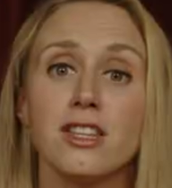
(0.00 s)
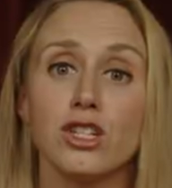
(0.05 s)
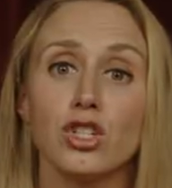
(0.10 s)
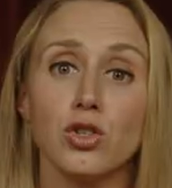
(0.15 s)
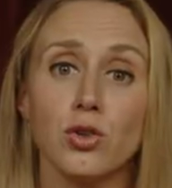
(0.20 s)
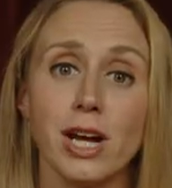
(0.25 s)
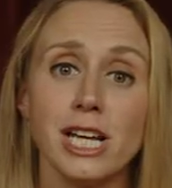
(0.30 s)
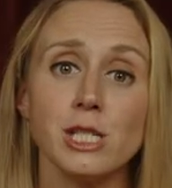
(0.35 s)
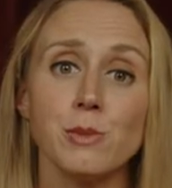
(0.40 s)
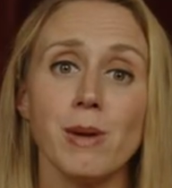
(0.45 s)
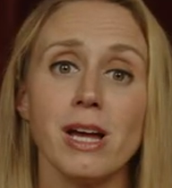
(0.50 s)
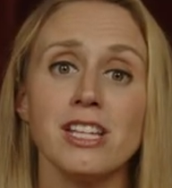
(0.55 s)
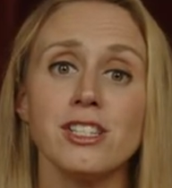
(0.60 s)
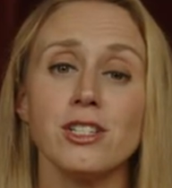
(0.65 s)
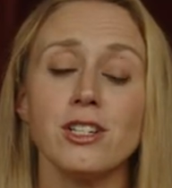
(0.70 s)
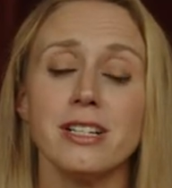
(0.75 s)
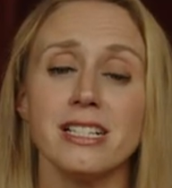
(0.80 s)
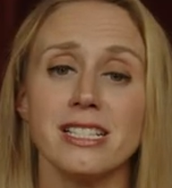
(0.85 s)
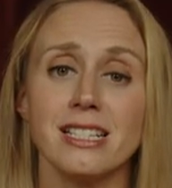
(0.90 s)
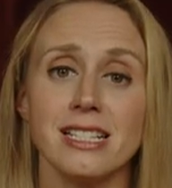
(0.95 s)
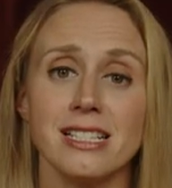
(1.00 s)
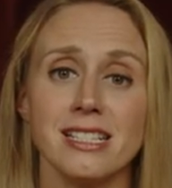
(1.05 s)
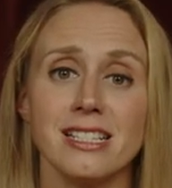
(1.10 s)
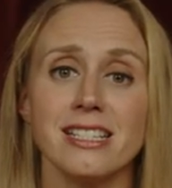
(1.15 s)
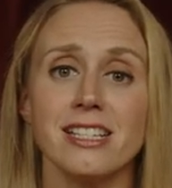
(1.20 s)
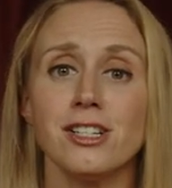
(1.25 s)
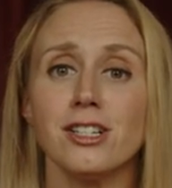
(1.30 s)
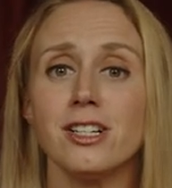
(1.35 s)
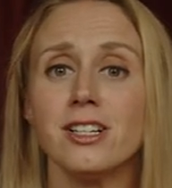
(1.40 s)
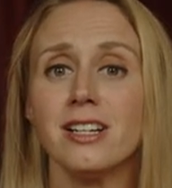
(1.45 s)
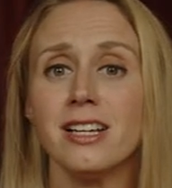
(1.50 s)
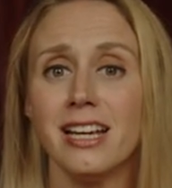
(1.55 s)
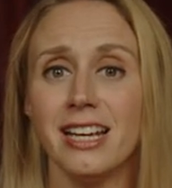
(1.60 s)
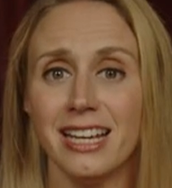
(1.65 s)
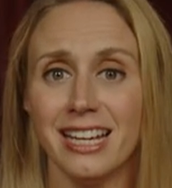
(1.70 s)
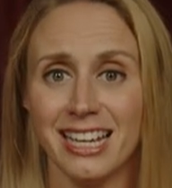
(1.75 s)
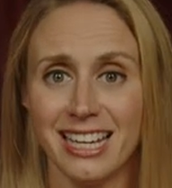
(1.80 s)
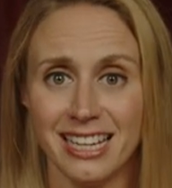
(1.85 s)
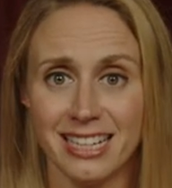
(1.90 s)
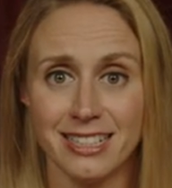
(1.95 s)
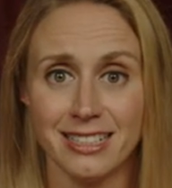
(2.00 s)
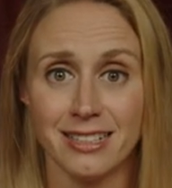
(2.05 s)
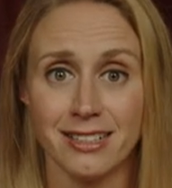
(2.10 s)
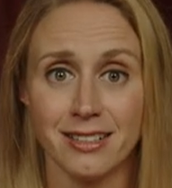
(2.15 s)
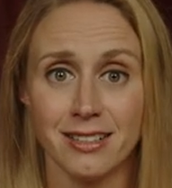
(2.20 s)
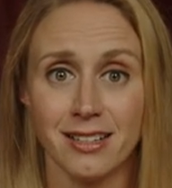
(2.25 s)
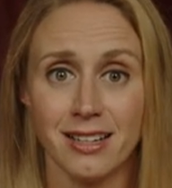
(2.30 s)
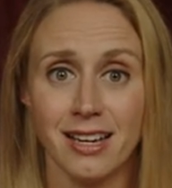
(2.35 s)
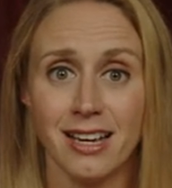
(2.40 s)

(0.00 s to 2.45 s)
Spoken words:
the trespasser is considered hidden.